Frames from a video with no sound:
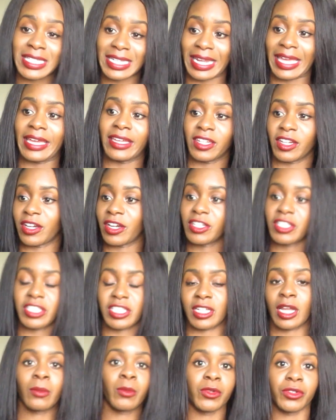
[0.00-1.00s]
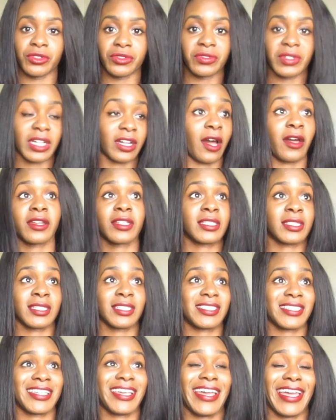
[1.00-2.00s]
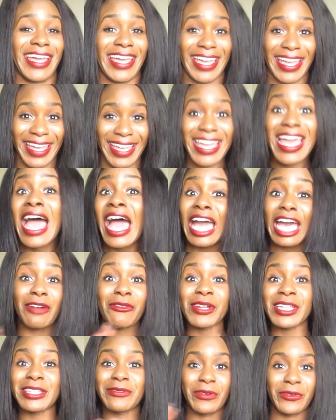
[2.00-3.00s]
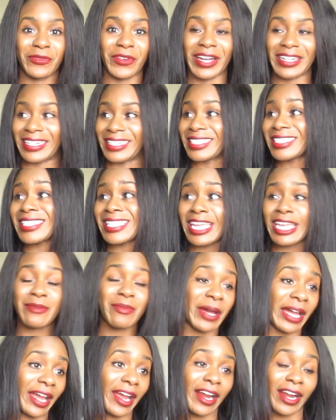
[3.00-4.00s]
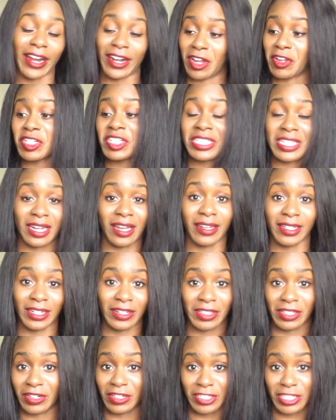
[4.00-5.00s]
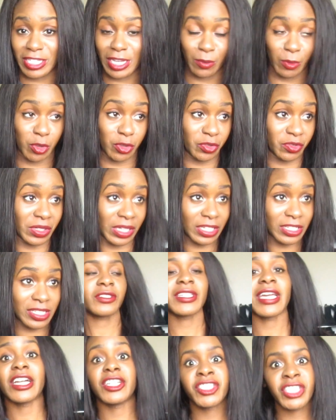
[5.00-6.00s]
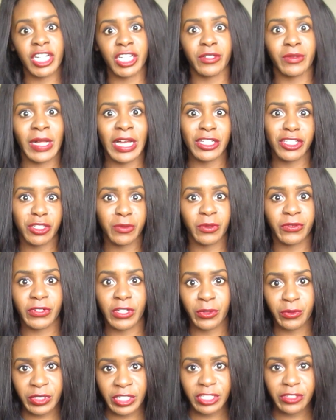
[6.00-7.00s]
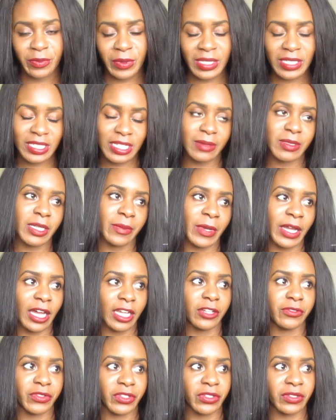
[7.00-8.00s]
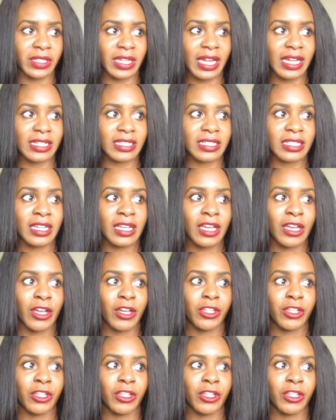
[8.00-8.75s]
just lay there and just not move. Like, honestly. I wouldn't even fight it. Just take my hair and I'll just lie down there and just not move. Like, so yeah, in general, I do prefer a weave, but at the same time, I kind of feel that